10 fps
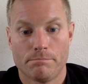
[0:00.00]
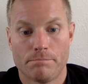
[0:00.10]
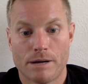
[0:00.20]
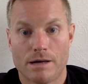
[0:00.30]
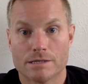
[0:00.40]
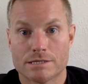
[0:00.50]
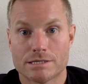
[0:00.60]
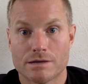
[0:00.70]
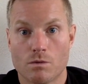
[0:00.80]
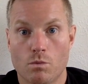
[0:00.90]

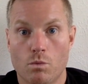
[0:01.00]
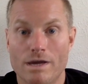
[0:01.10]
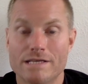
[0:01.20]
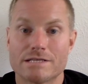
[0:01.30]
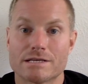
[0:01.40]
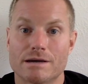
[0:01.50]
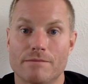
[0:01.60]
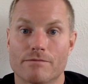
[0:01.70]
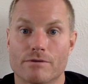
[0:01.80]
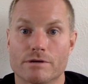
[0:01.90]
But waist
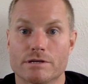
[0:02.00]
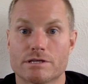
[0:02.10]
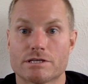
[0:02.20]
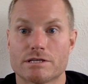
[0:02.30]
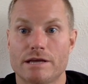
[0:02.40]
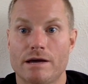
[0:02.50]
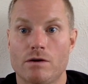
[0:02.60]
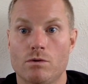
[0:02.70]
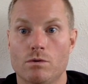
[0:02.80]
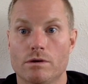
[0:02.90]
circumference,
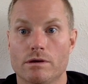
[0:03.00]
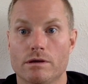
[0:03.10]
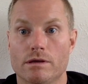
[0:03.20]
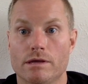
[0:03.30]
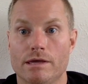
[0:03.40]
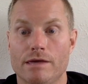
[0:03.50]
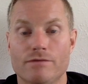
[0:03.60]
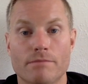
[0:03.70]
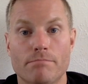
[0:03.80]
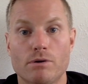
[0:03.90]
now
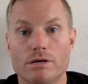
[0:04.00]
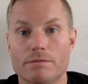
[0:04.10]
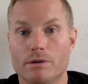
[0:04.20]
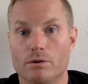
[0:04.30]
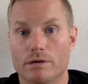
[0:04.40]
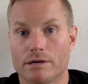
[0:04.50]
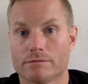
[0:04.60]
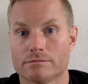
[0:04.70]
even a bodybuilder